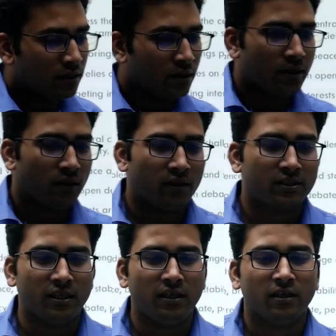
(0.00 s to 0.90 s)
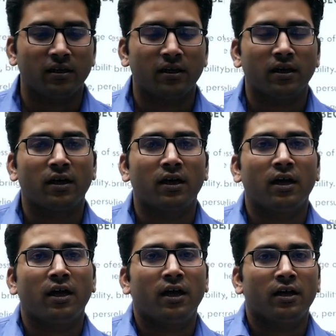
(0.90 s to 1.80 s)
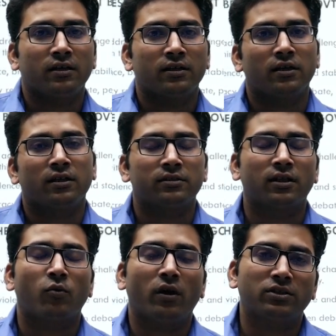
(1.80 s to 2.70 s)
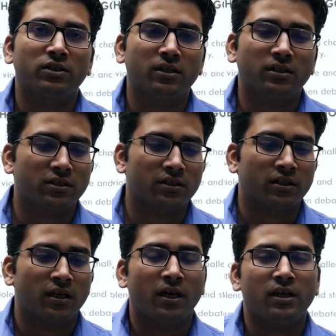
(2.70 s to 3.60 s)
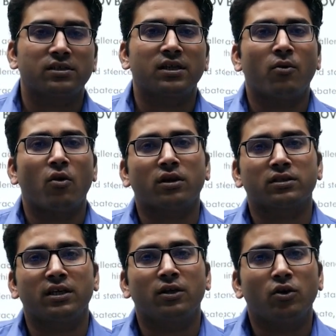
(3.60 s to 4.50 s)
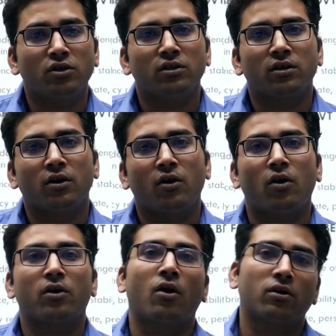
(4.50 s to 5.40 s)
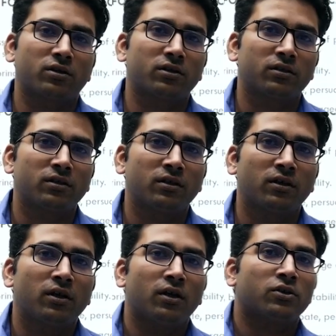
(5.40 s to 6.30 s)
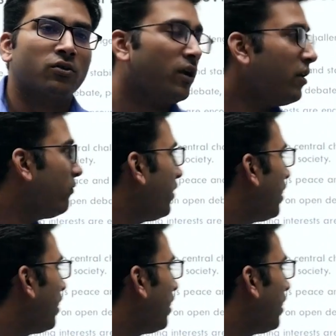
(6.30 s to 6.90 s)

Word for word: Now let's see. The question is, is democracy good or not? So if we